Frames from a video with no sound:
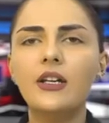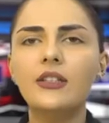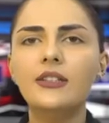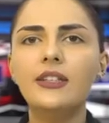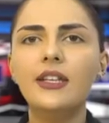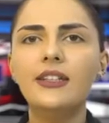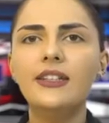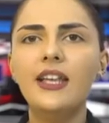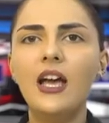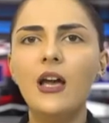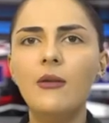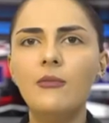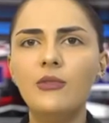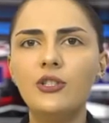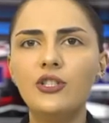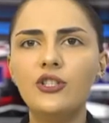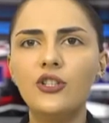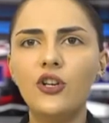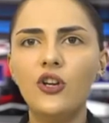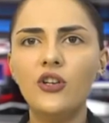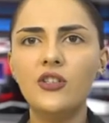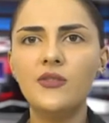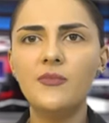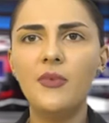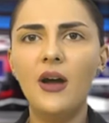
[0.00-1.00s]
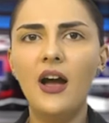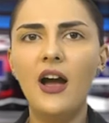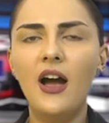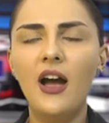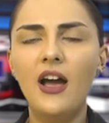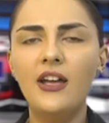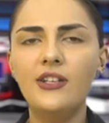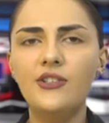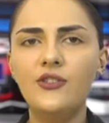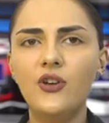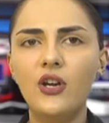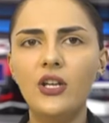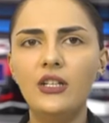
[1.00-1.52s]
The damage caused by
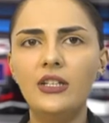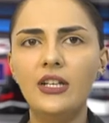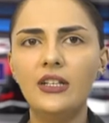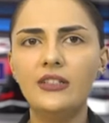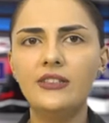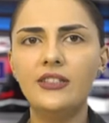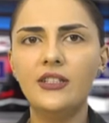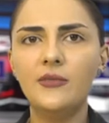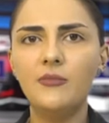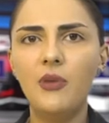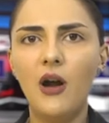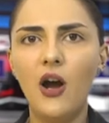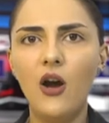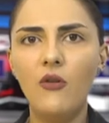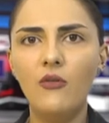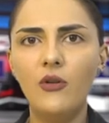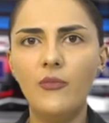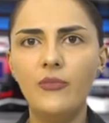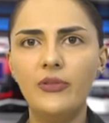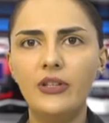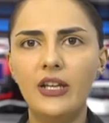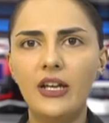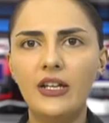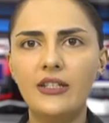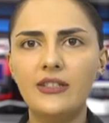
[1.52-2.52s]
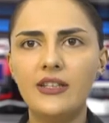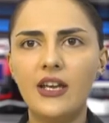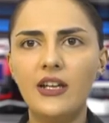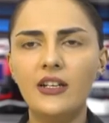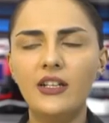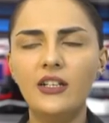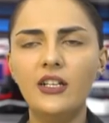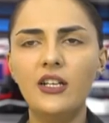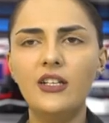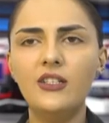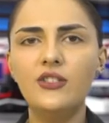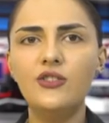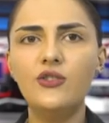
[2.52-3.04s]
hydroelectric power plants under
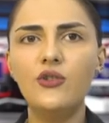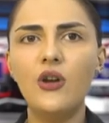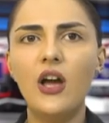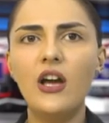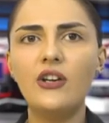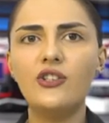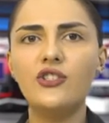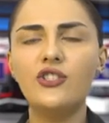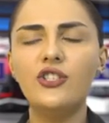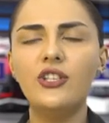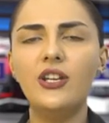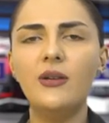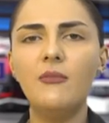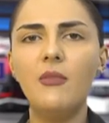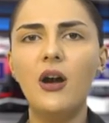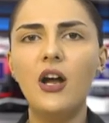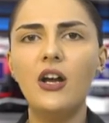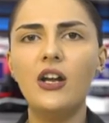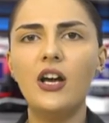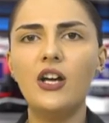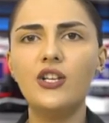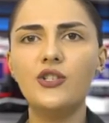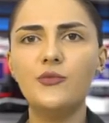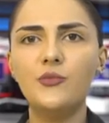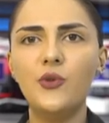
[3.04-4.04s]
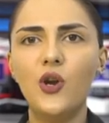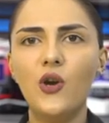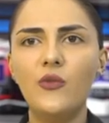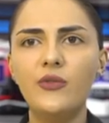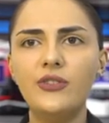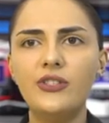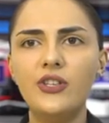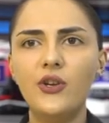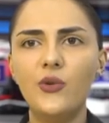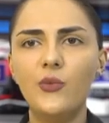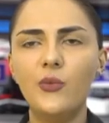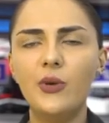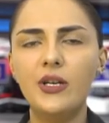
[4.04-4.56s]
construction in the Marash
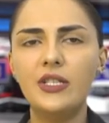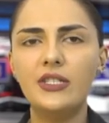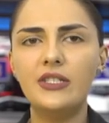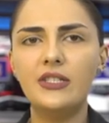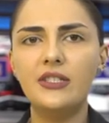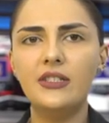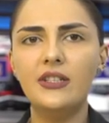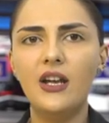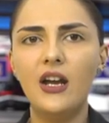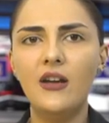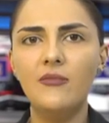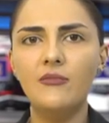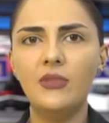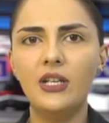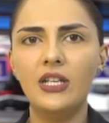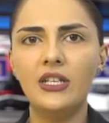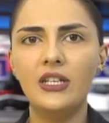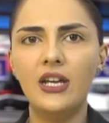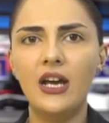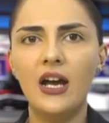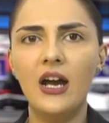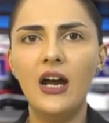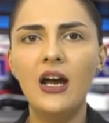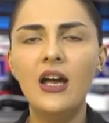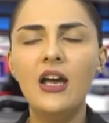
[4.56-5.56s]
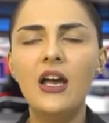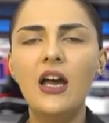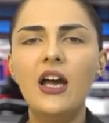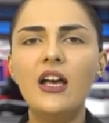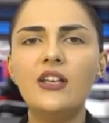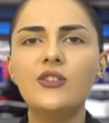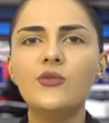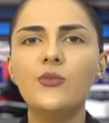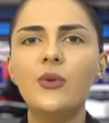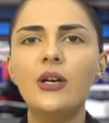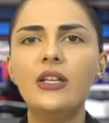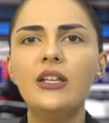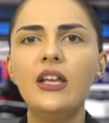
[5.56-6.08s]
province of Western Armenia,
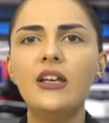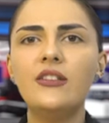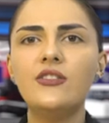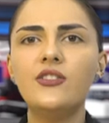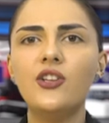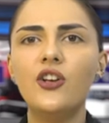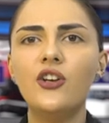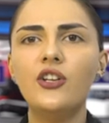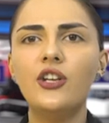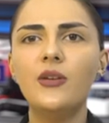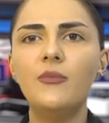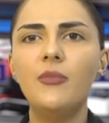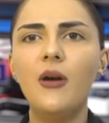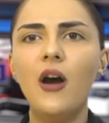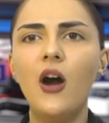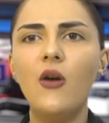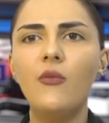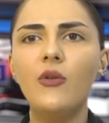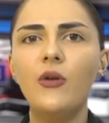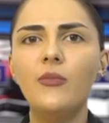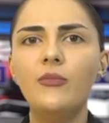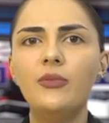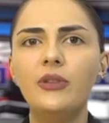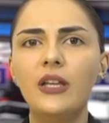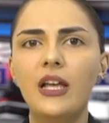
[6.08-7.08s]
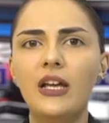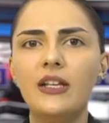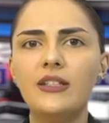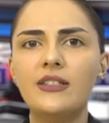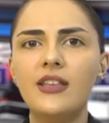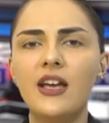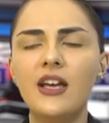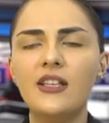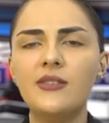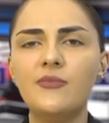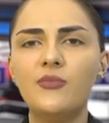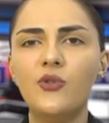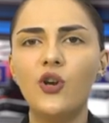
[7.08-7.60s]
as well as solar power plants,
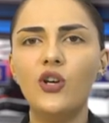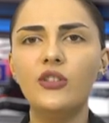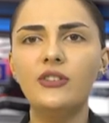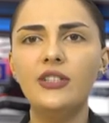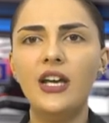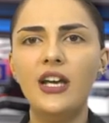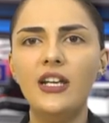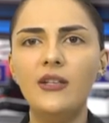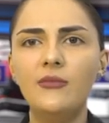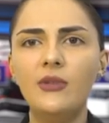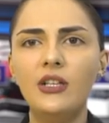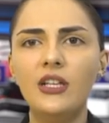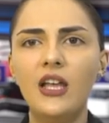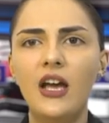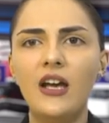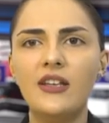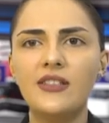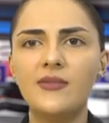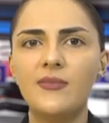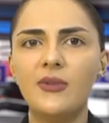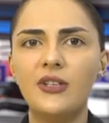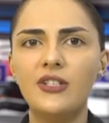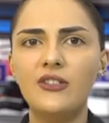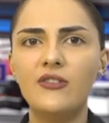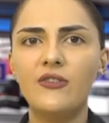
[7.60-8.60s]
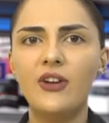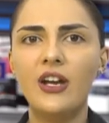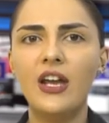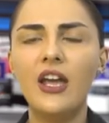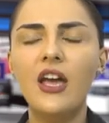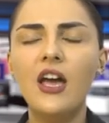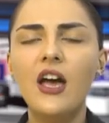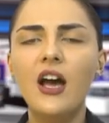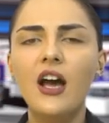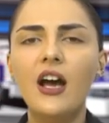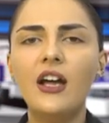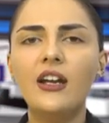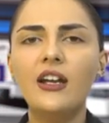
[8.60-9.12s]
has brought animal husbandry
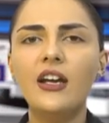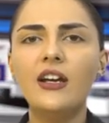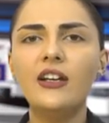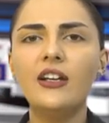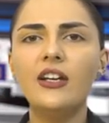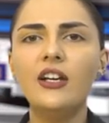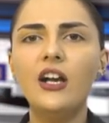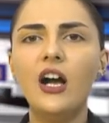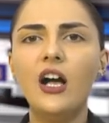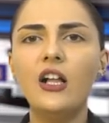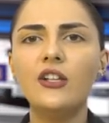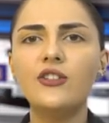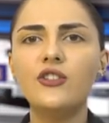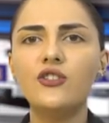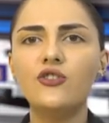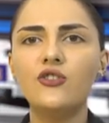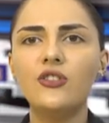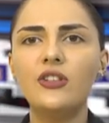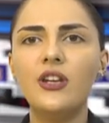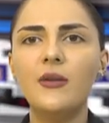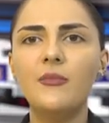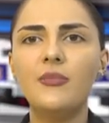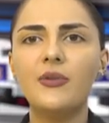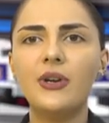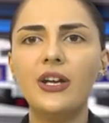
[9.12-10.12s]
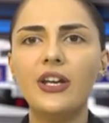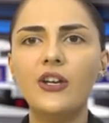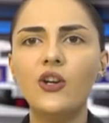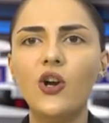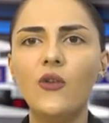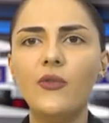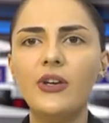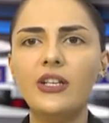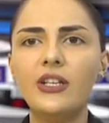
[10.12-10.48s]
and agriculture to the brink of